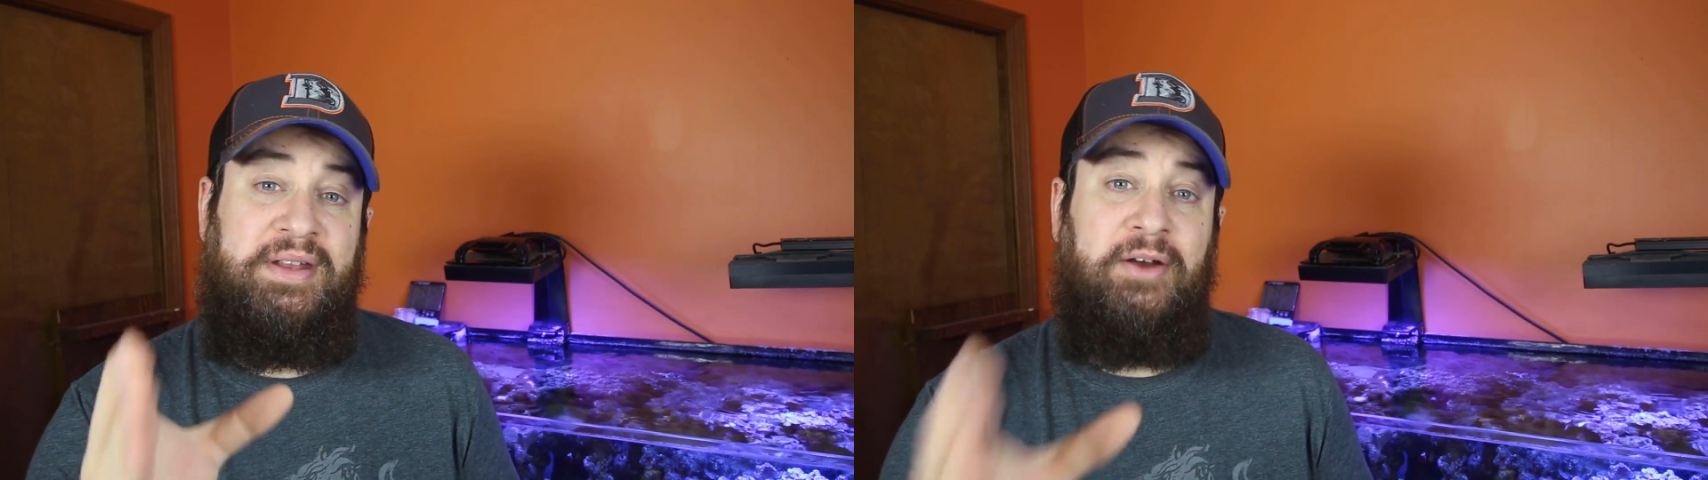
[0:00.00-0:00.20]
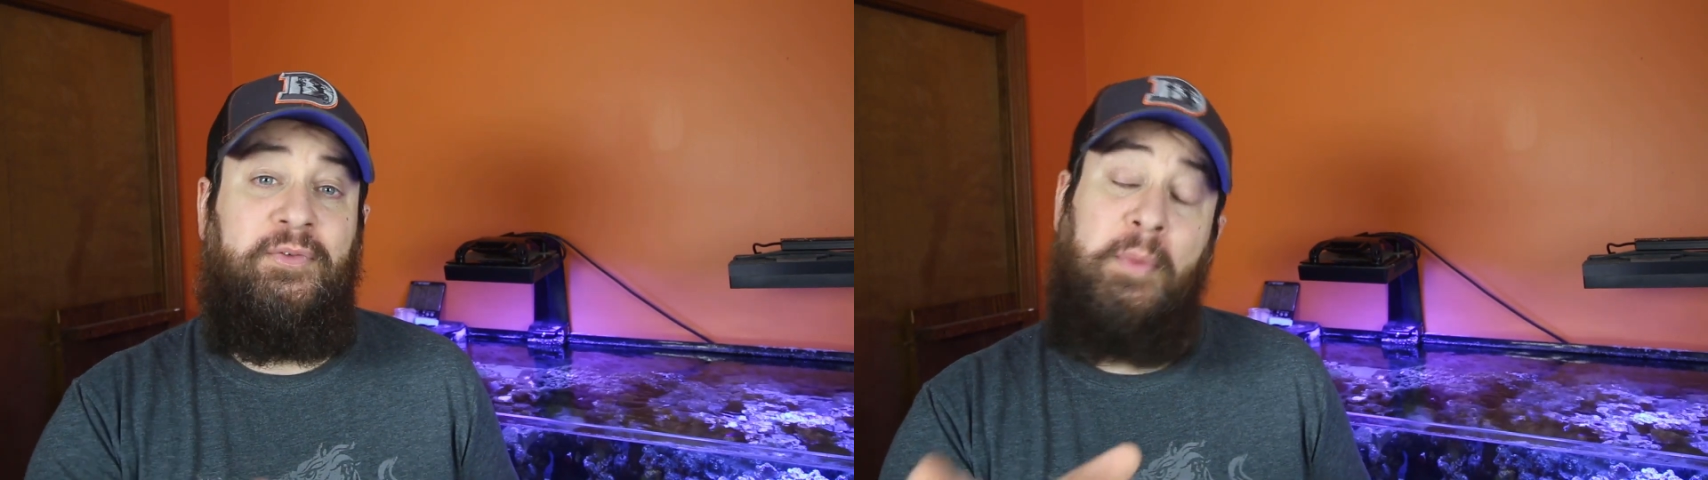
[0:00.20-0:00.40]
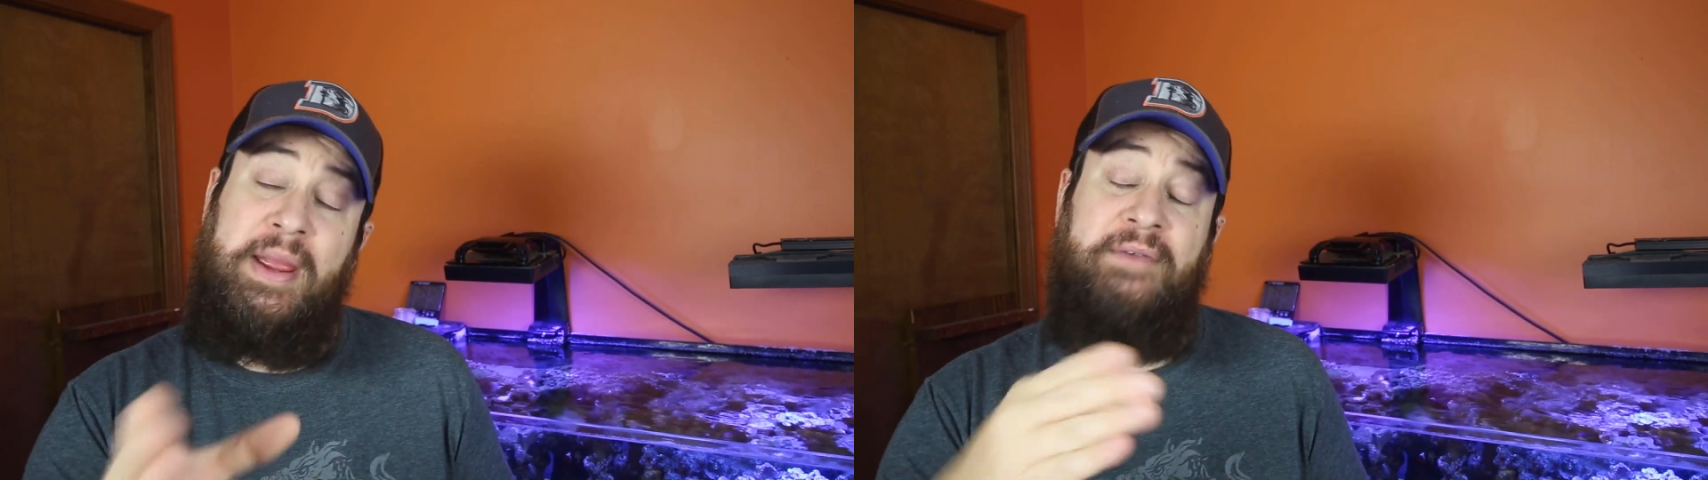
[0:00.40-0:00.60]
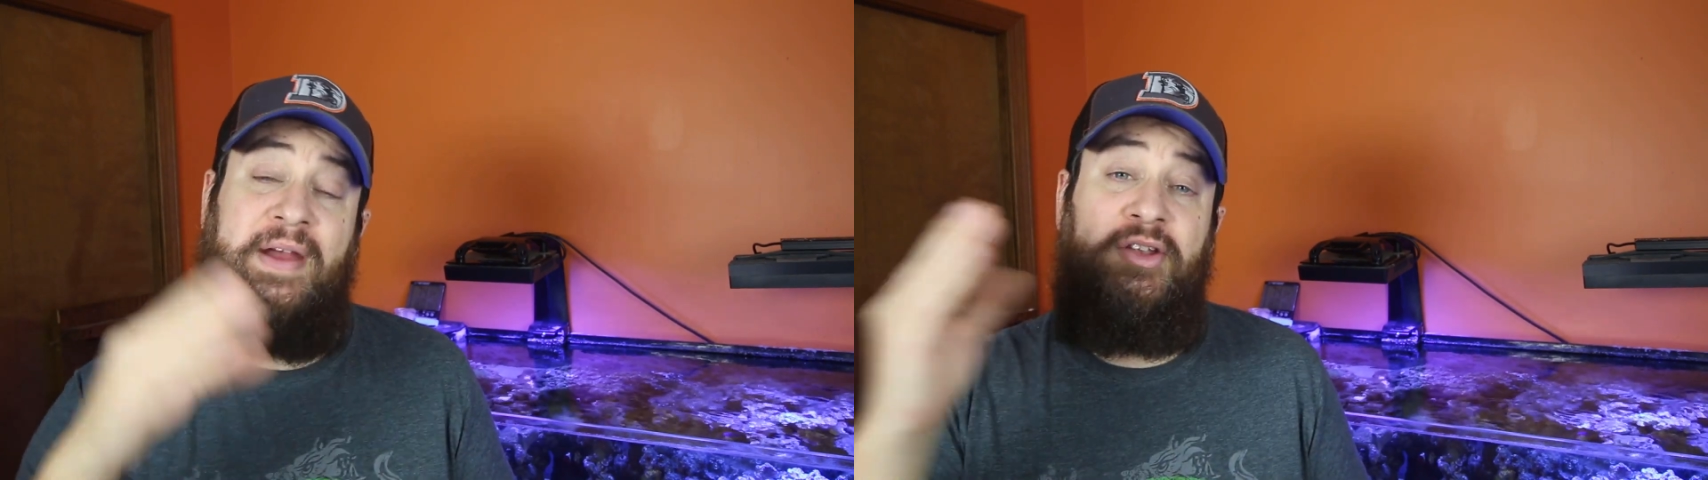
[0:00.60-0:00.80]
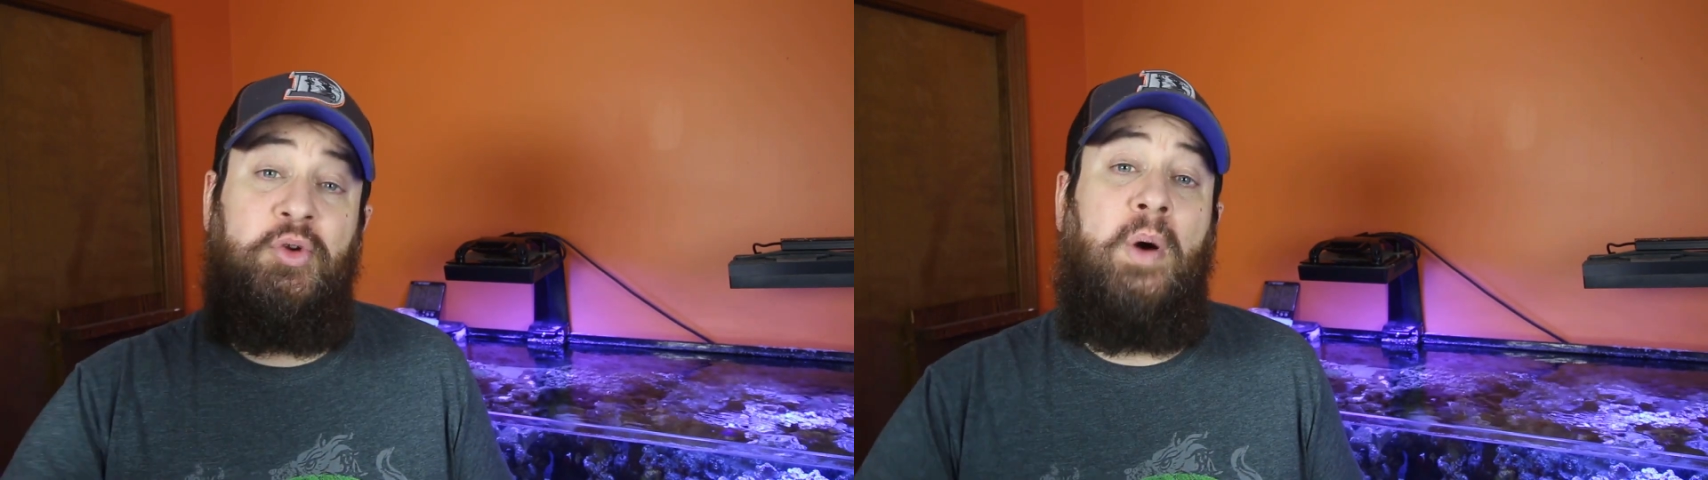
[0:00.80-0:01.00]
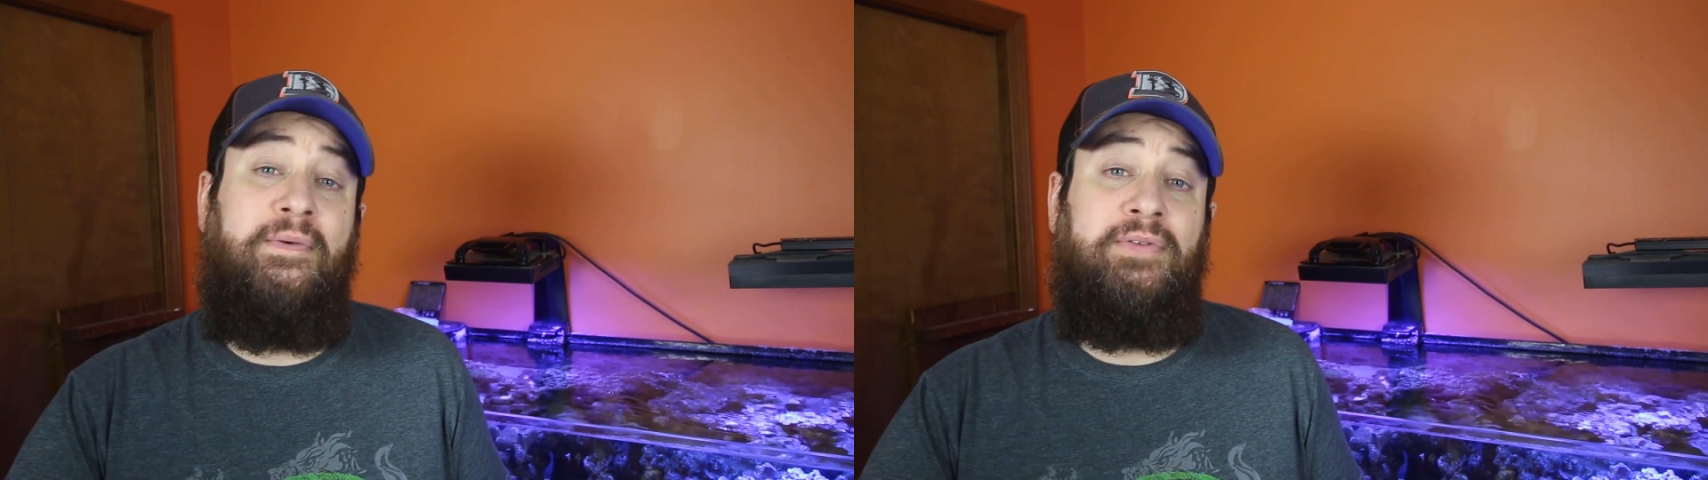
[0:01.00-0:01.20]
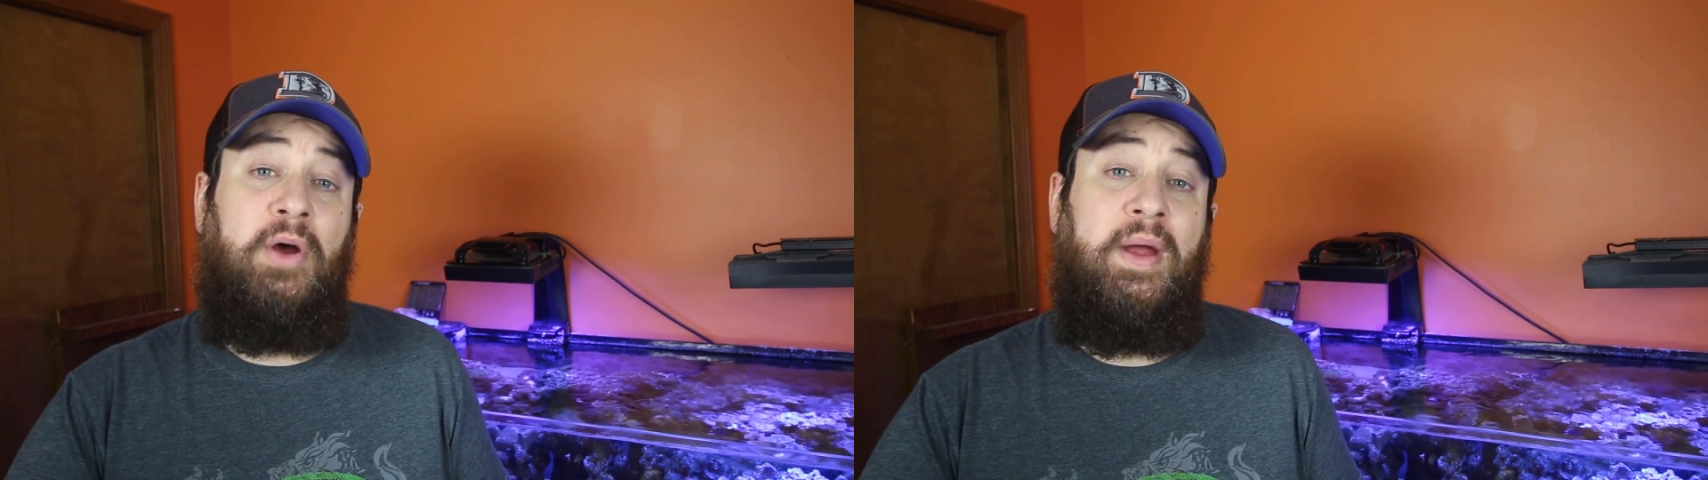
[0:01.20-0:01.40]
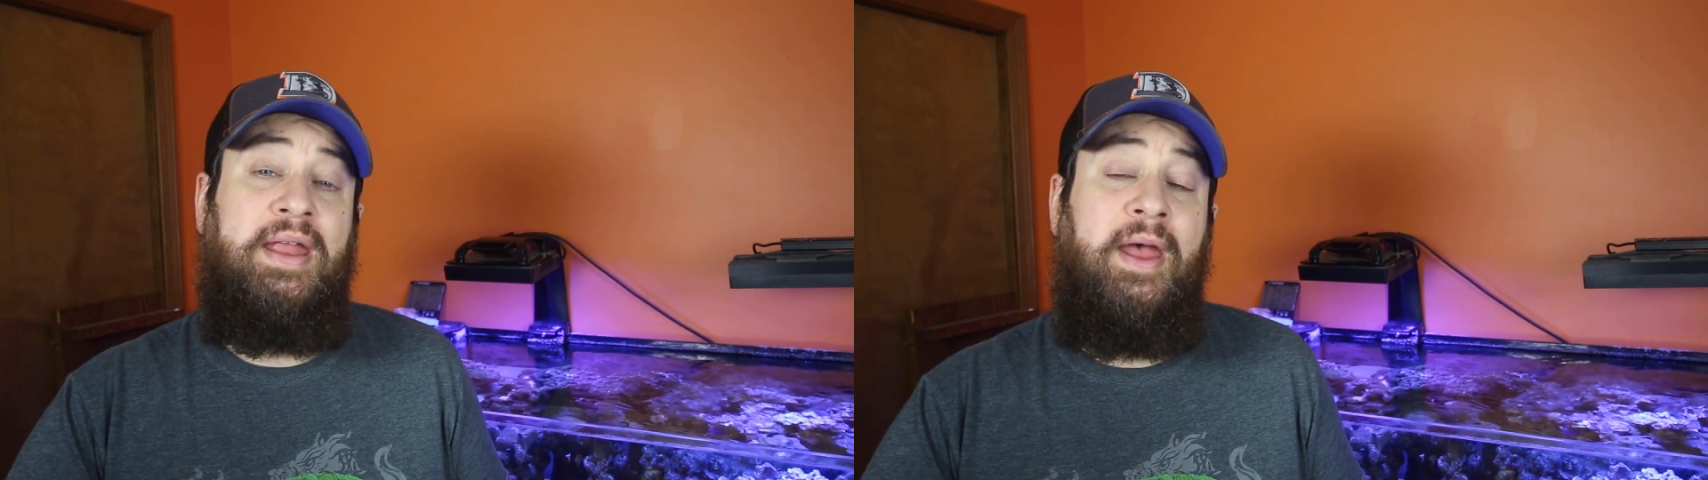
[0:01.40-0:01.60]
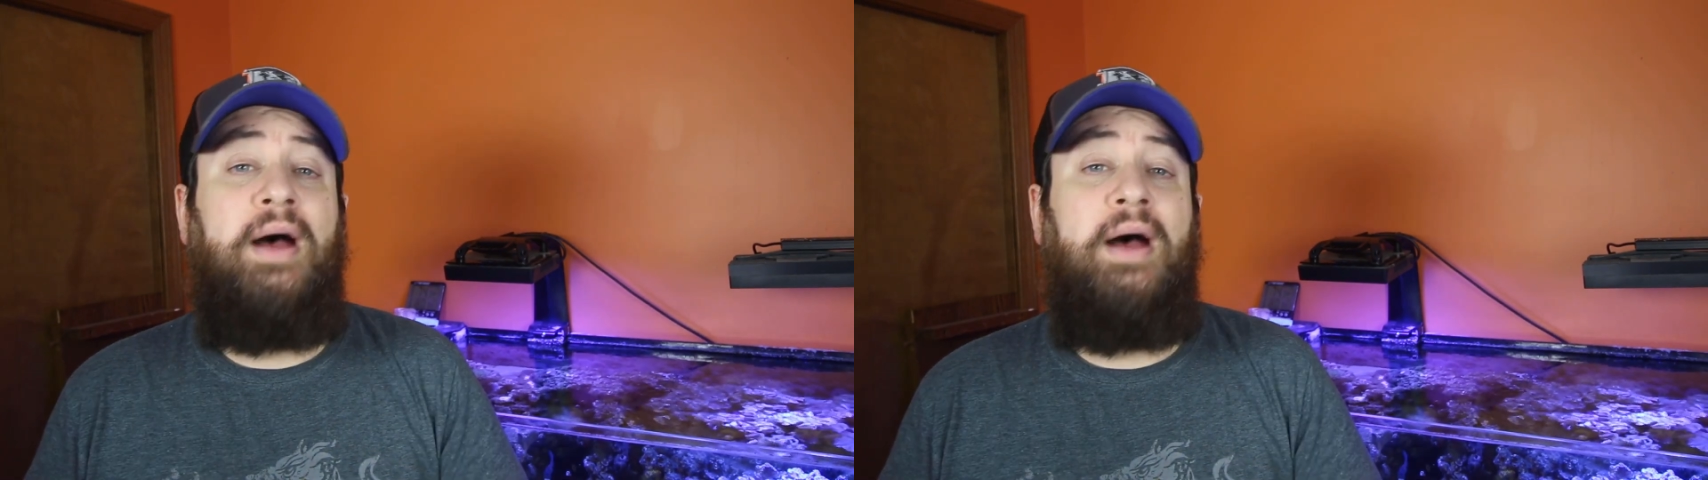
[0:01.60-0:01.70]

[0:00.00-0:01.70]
deal for me if I do overflow it,